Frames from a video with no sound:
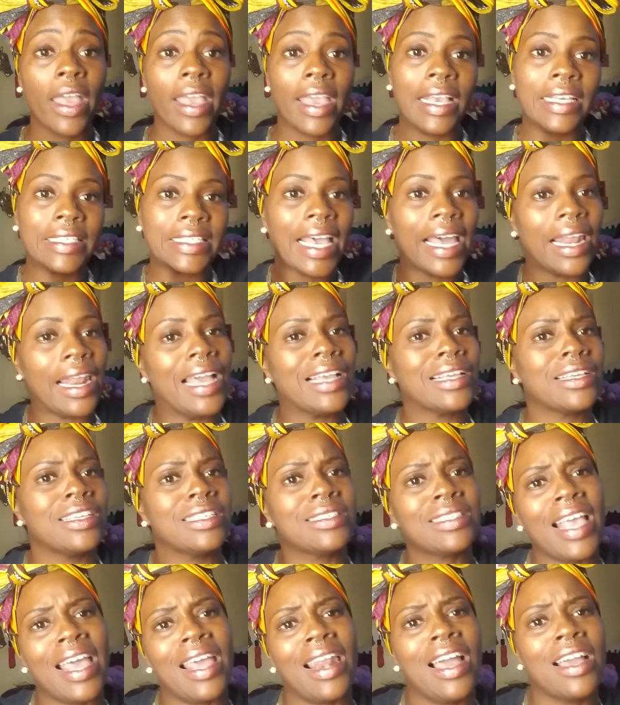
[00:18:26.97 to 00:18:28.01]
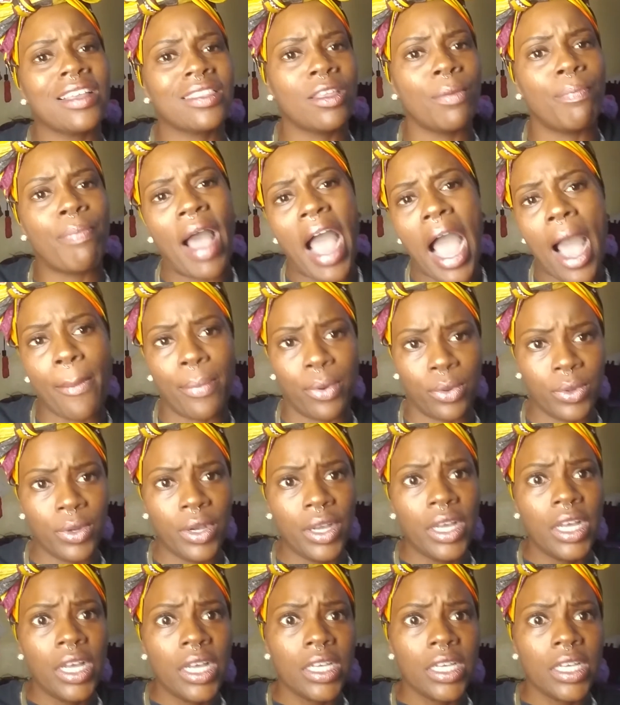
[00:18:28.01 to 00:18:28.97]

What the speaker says: of like the Bible.